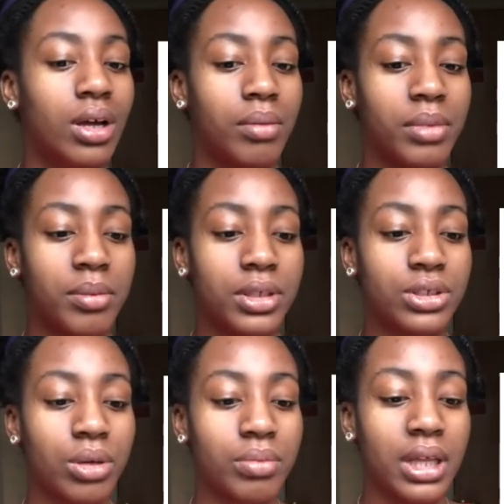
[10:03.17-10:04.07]
maybe
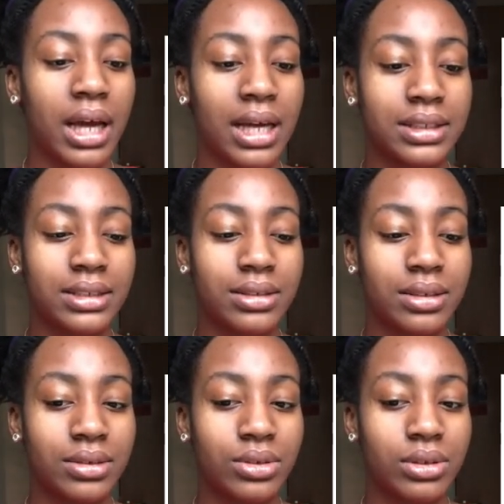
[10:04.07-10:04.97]
something has,
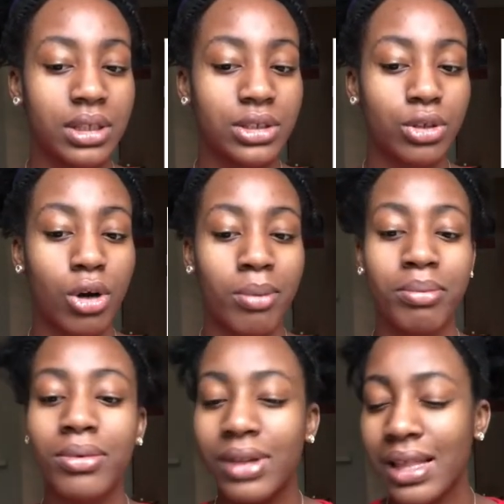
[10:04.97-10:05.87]
there's a
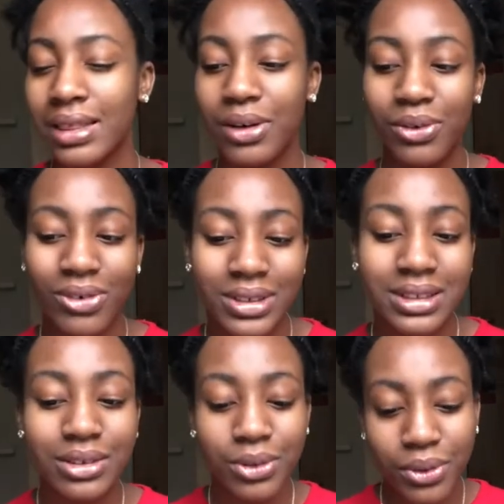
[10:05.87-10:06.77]
couple and they're
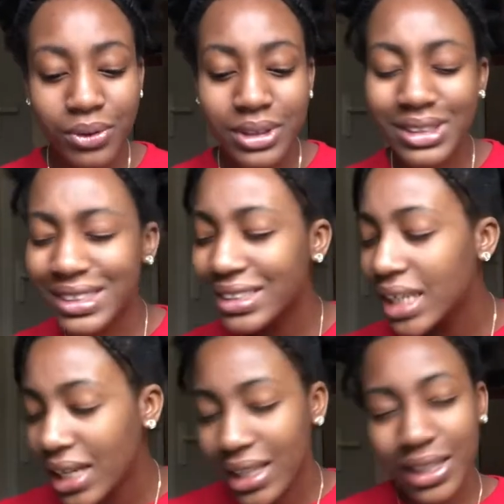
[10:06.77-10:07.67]
not, you know, they
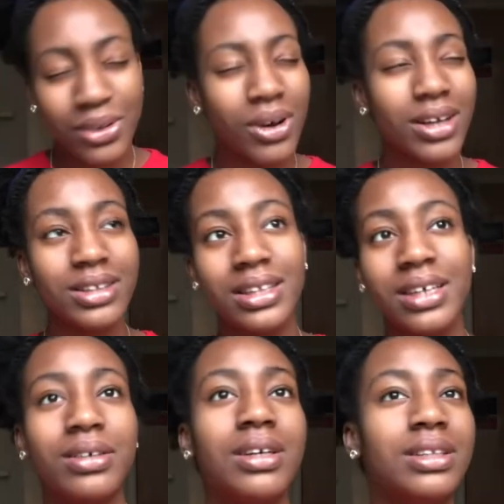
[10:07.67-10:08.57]

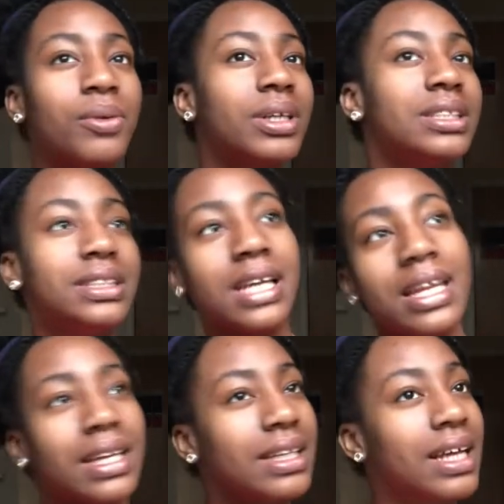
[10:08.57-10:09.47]
weren't
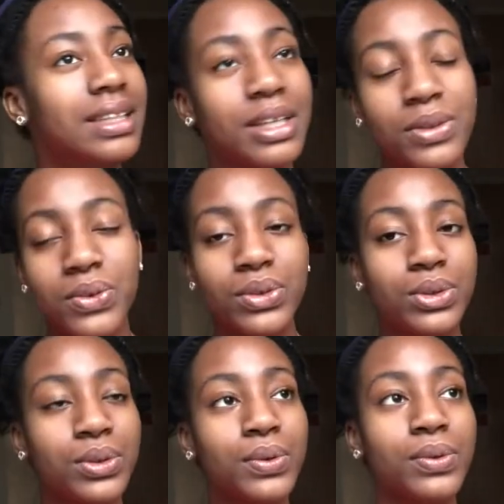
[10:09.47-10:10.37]
gelling like they used
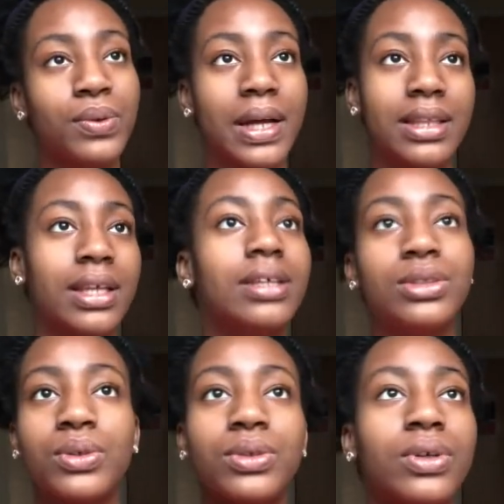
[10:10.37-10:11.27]
to, and then
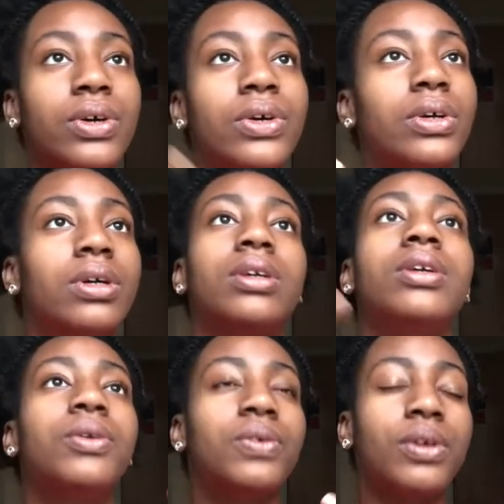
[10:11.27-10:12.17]
so,
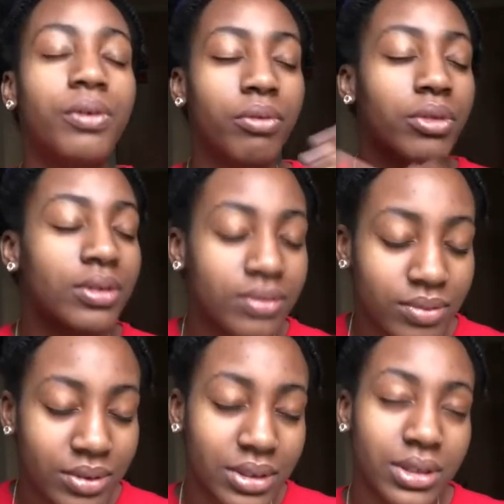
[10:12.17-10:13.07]
you know,
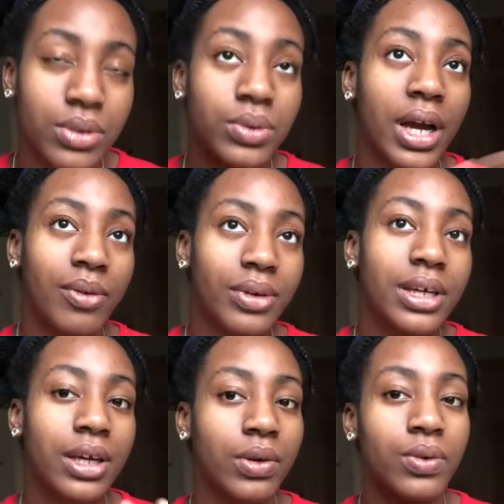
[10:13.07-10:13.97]
you can
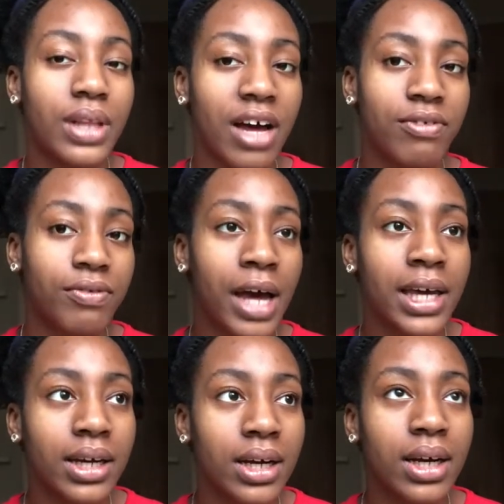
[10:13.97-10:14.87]
rekindle that
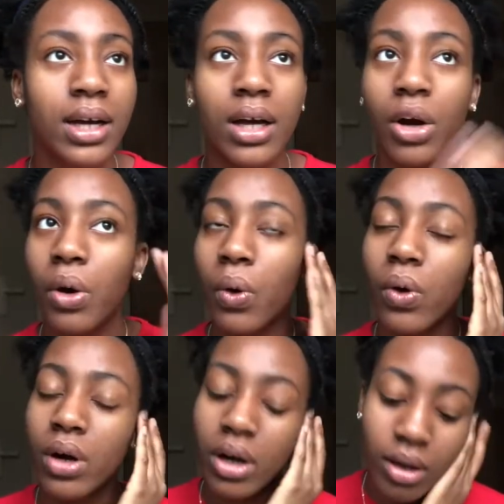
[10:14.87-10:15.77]
fire.
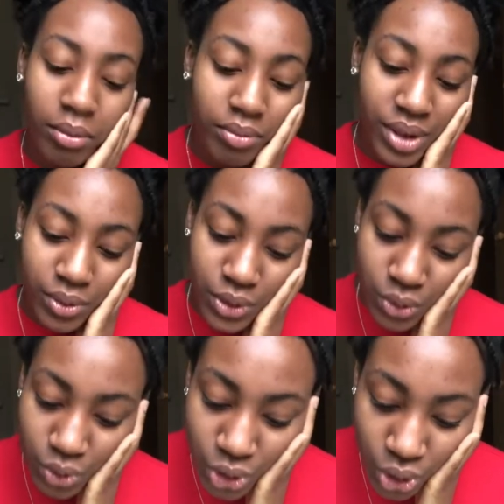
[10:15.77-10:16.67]
Or there was
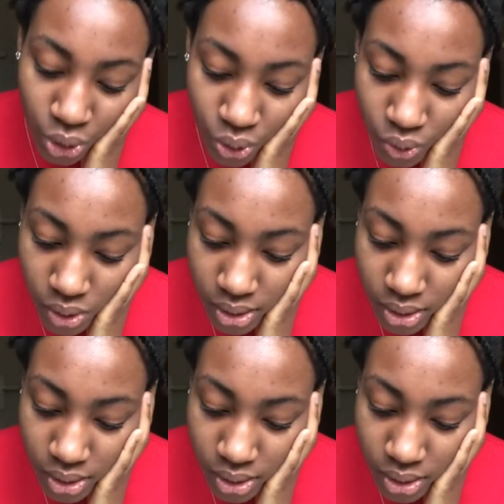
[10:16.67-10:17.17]
also